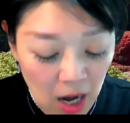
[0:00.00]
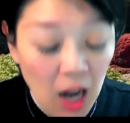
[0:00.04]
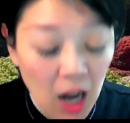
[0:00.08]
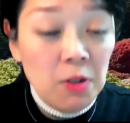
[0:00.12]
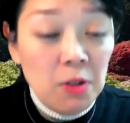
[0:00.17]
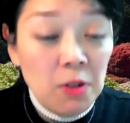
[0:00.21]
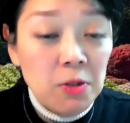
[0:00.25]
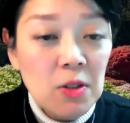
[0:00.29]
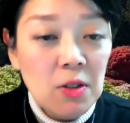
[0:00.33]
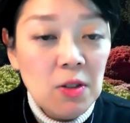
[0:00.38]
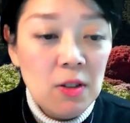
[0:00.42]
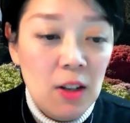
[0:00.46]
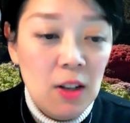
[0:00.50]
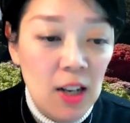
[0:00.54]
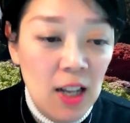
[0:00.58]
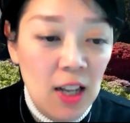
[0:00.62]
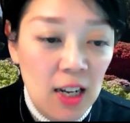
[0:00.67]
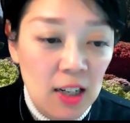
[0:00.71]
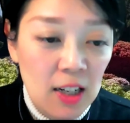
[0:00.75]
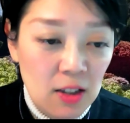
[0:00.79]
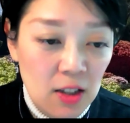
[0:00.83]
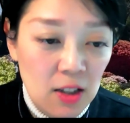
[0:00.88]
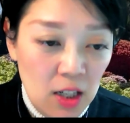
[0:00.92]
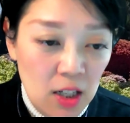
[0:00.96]
after the
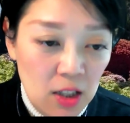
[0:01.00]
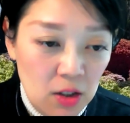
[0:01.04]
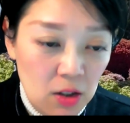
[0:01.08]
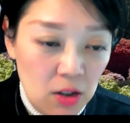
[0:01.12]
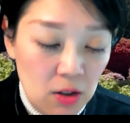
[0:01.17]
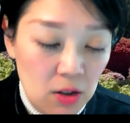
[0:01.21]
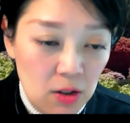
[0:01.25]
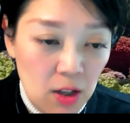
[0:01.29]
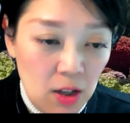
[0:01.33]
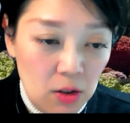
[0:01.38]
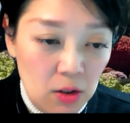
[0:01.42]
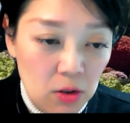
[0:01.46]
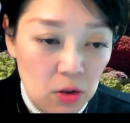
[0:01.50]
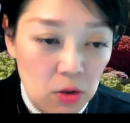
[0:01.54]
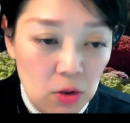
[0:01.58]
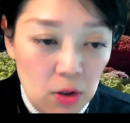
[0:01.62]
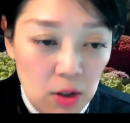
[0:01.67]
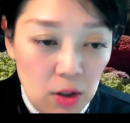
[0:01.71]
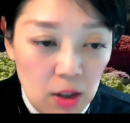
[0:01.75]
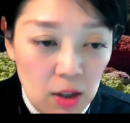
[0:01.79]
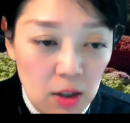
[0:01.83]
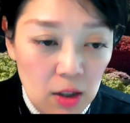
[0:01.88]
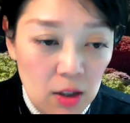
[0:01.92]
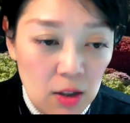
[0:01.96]
late 19th
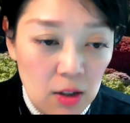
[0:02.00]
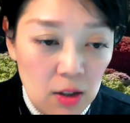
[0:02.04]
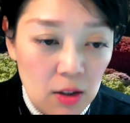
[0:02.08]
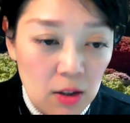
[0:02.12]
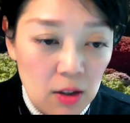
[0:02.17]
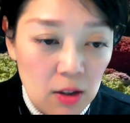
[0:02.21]
century.